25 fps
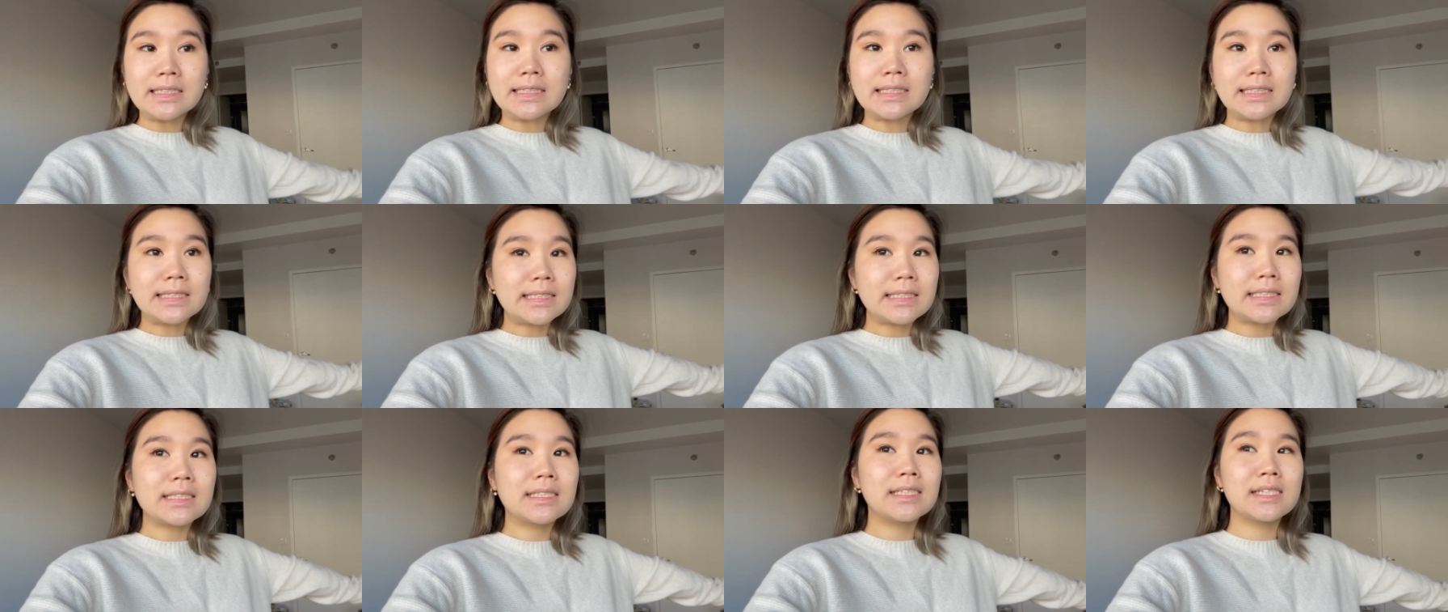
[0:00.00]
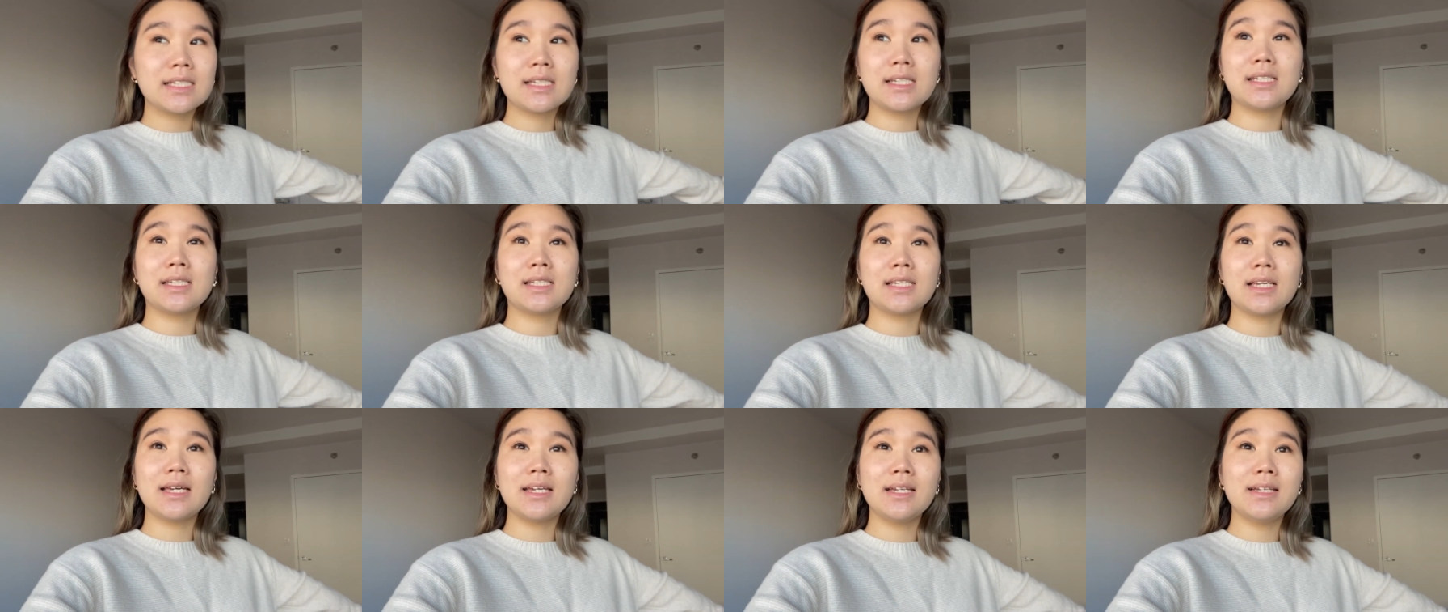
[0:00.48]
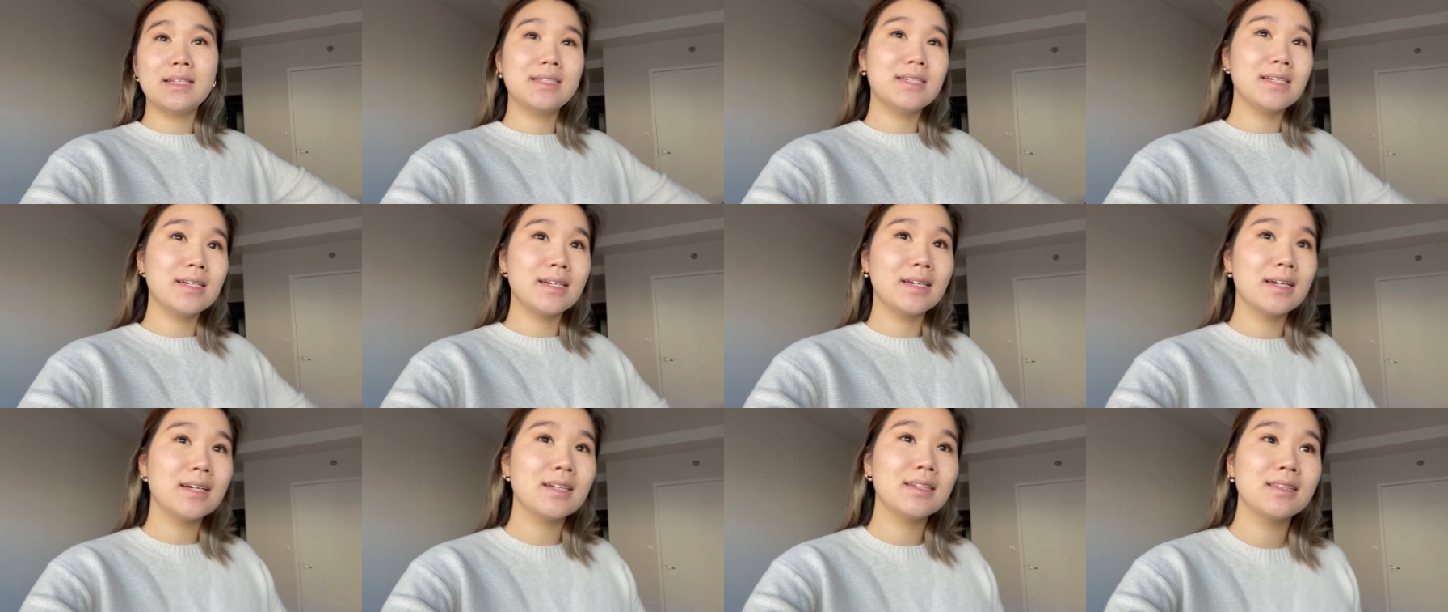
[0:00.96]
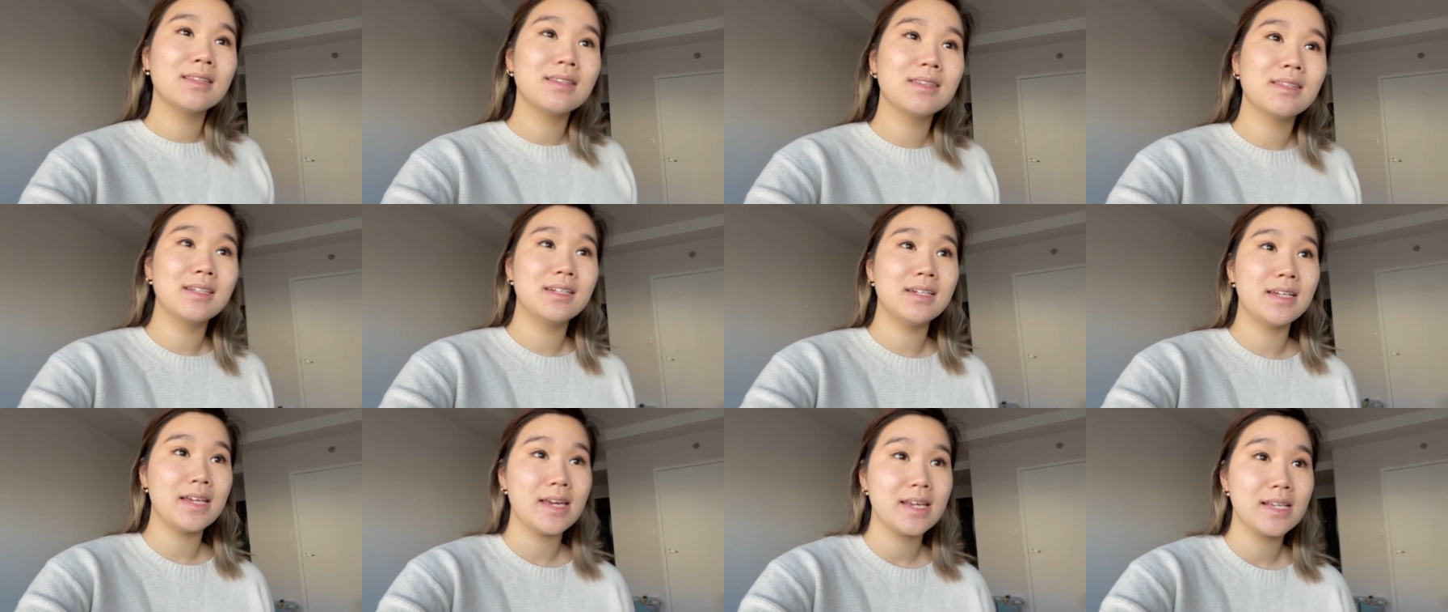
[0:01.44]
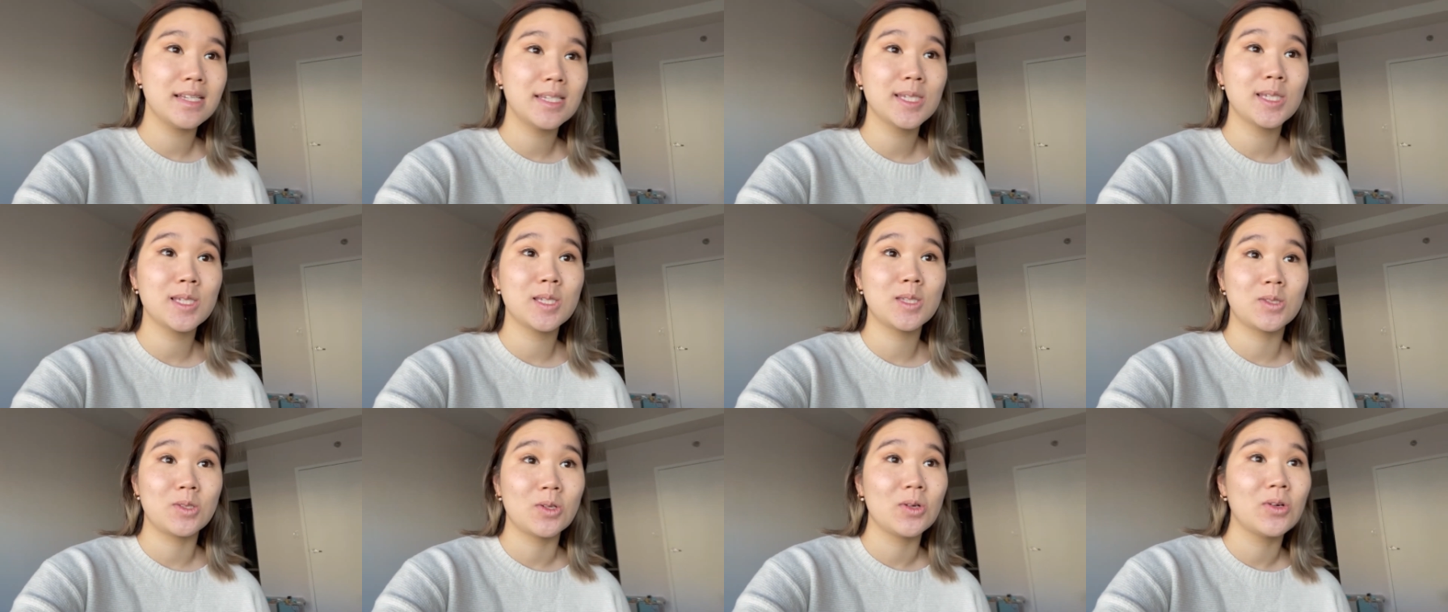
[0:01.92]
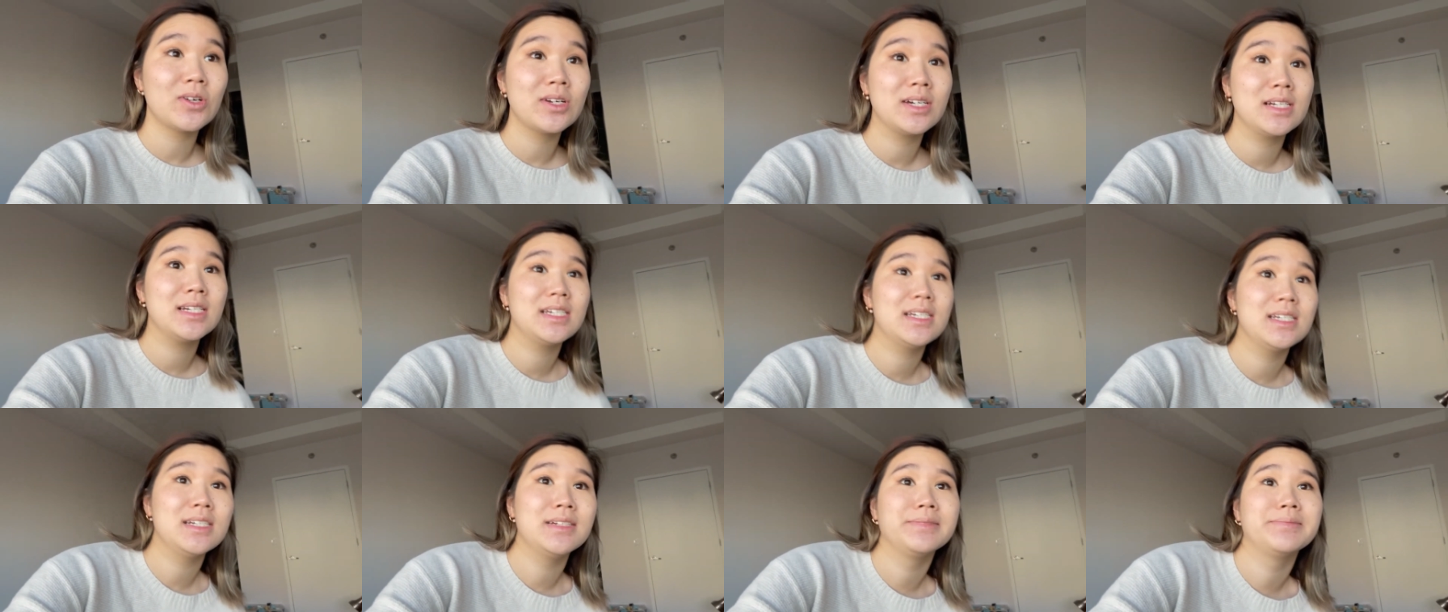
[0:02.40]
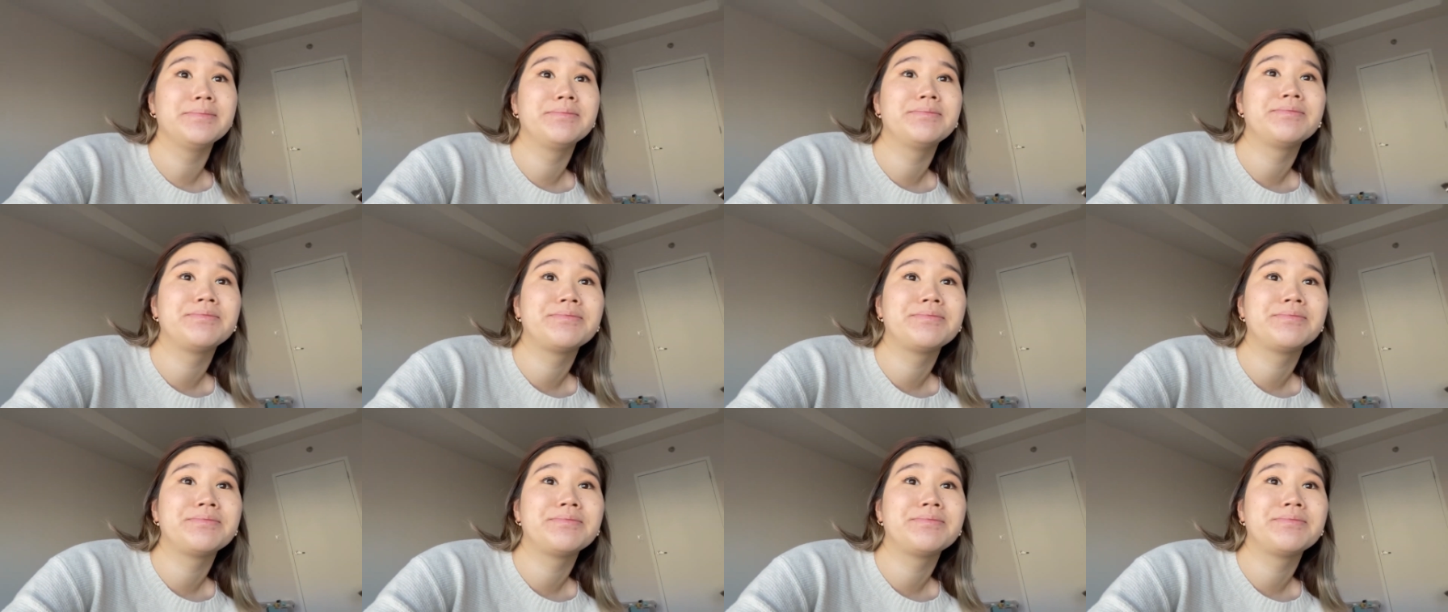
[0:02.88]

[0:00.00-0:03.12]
I'm just excited to get the day started.